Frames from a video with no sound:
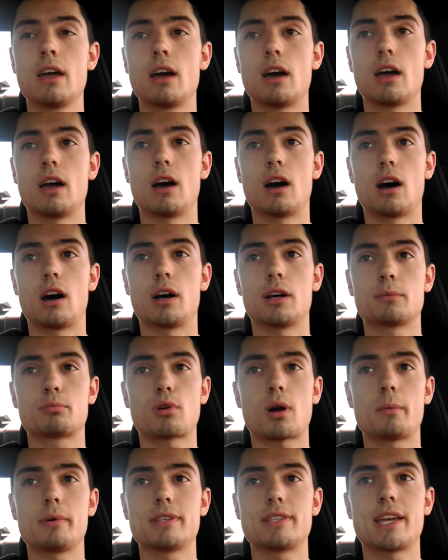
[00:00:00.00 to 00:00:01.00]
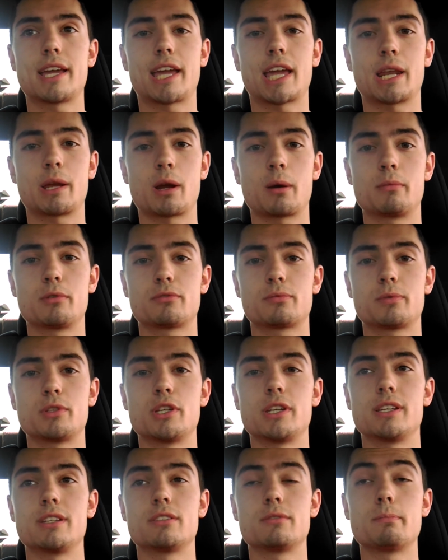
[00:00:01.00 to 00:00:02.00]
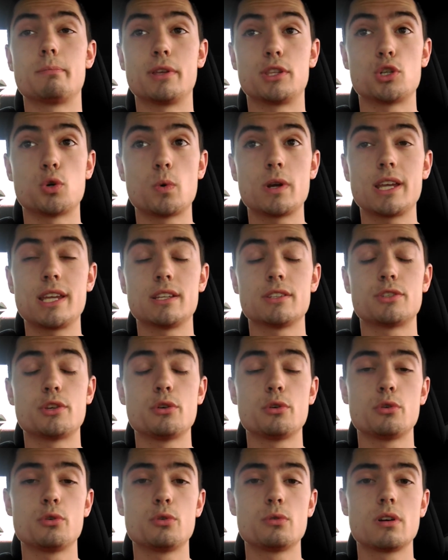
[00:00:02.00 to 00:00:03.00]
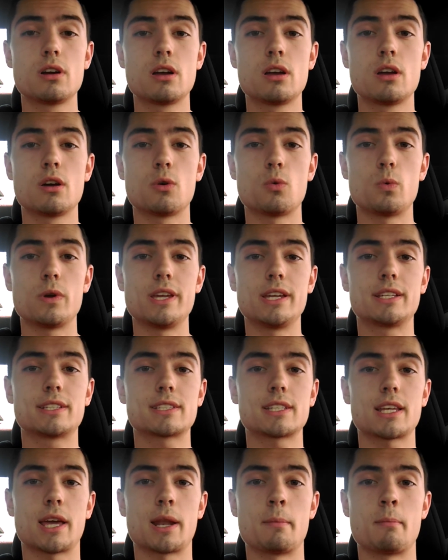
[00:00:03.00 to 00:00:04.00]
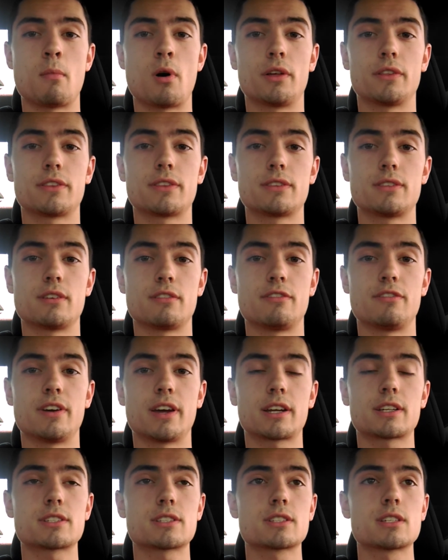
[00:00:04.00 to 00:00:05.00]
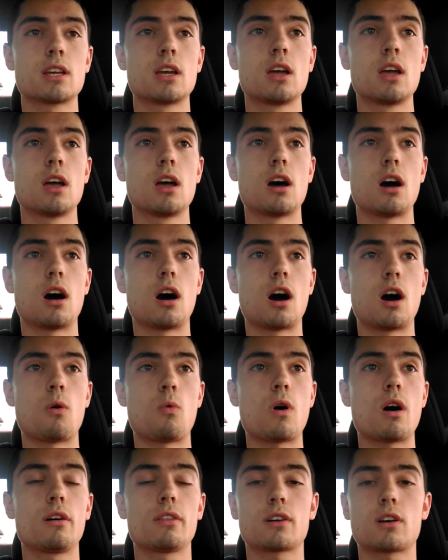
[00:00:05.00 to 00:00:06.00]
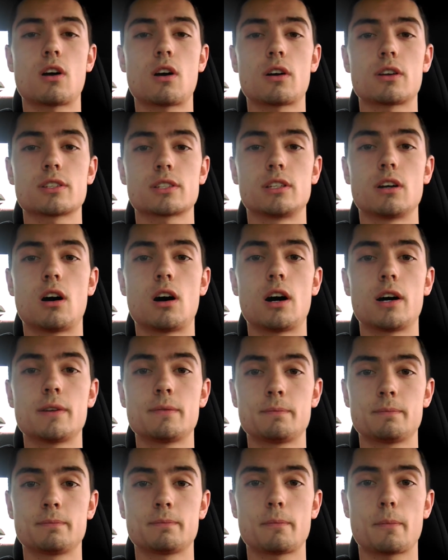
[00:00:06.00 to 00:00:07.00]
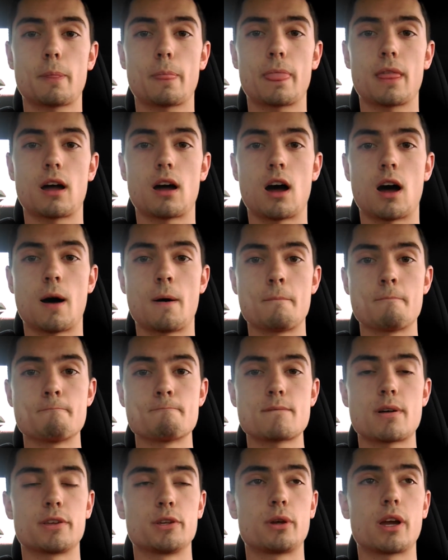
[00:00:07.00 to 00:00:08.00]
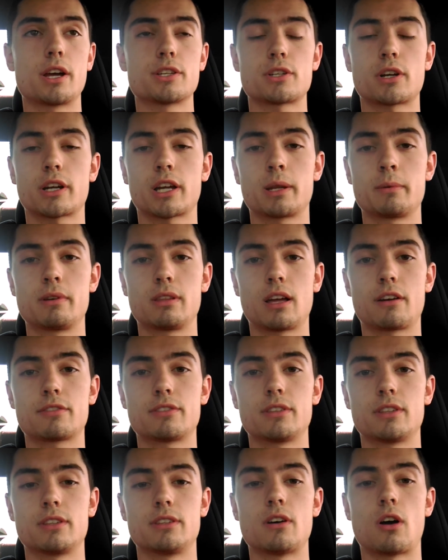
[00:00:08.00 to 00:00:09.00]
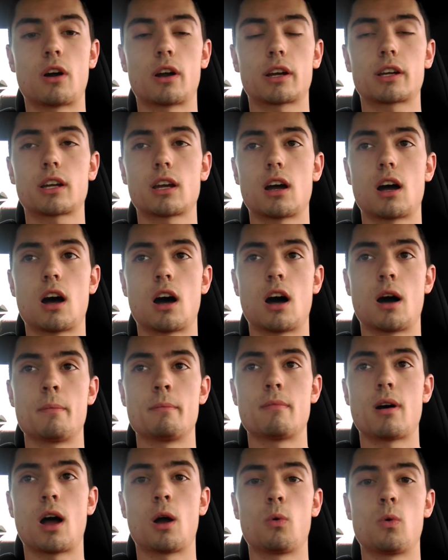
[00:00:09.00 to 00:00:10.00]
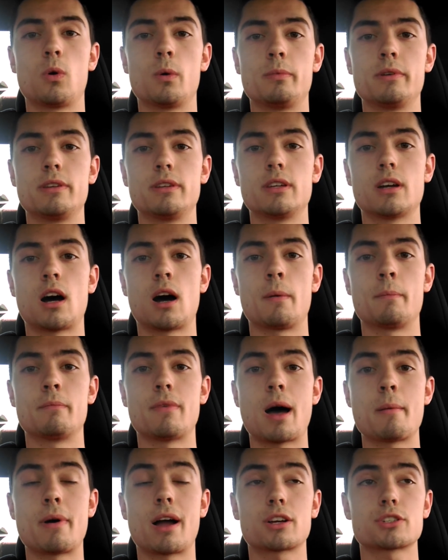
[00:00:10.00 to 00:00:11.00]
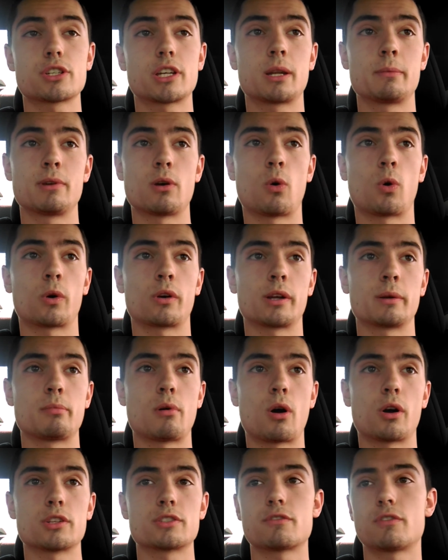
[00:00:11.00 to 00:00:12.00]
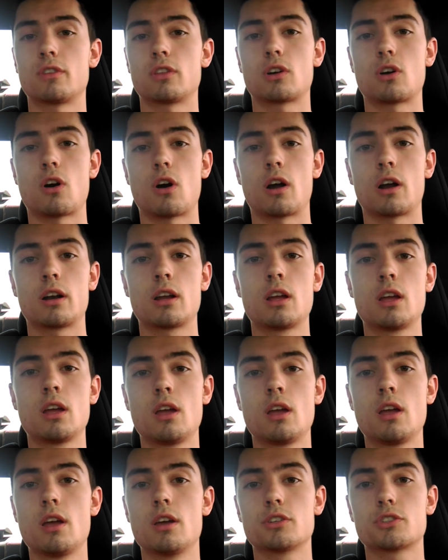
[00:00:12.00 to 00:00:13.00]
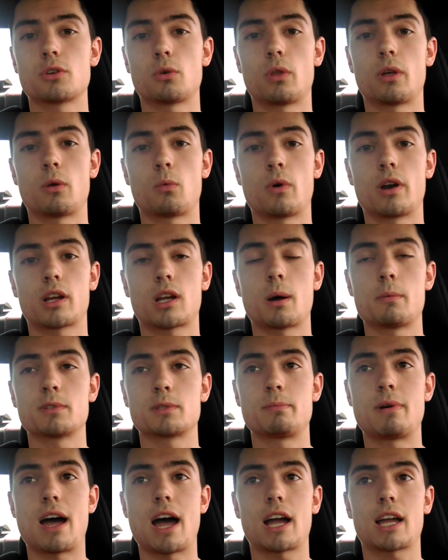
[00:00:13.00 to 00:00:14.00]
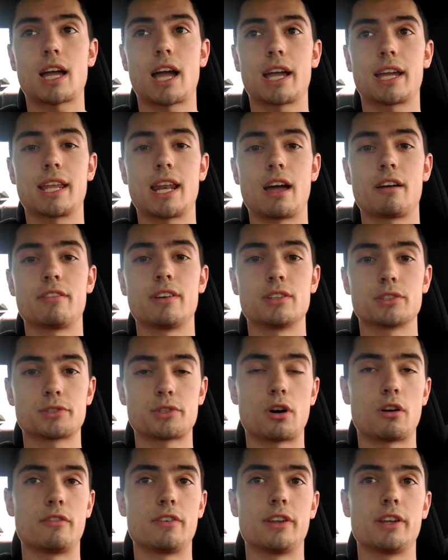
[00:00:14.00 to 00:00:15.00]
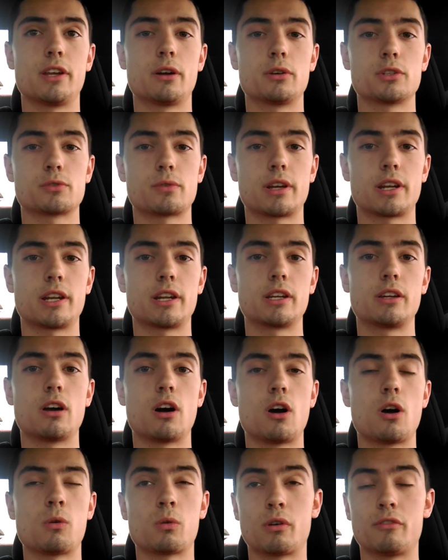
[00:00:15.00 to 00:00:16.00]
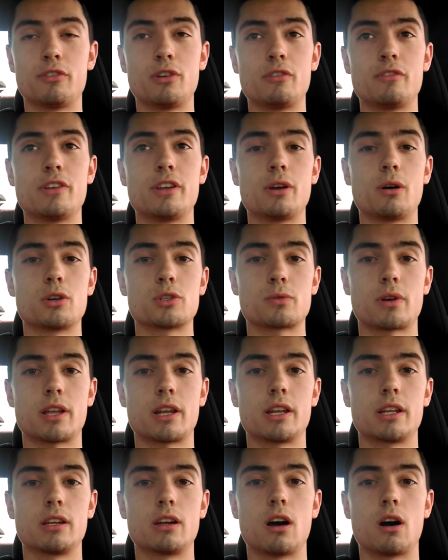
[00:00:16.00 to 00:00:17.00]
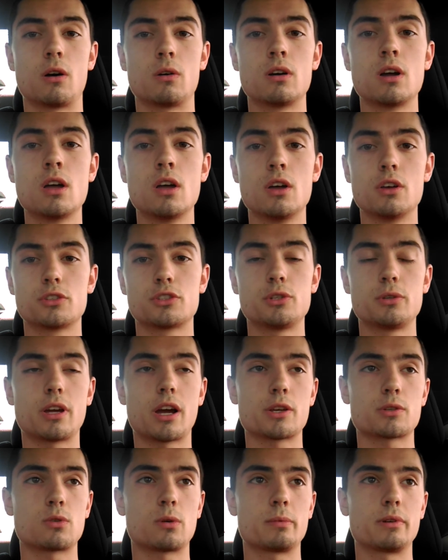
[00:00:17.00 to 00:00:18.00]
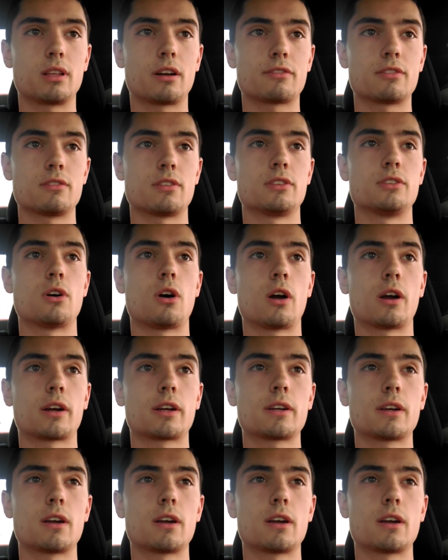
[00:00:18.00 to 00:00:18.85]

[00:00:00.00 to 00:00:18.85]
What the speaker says: It'll probably take anywhere between 2 weeks and a month to fix. While the car is gone, you guys aren't going to be left in the dark. I'm actually going to be ordering parts for the car, so that when it comes back, I can have install videos ready to go, review videos ready to go, so you guys won't be left in the dark.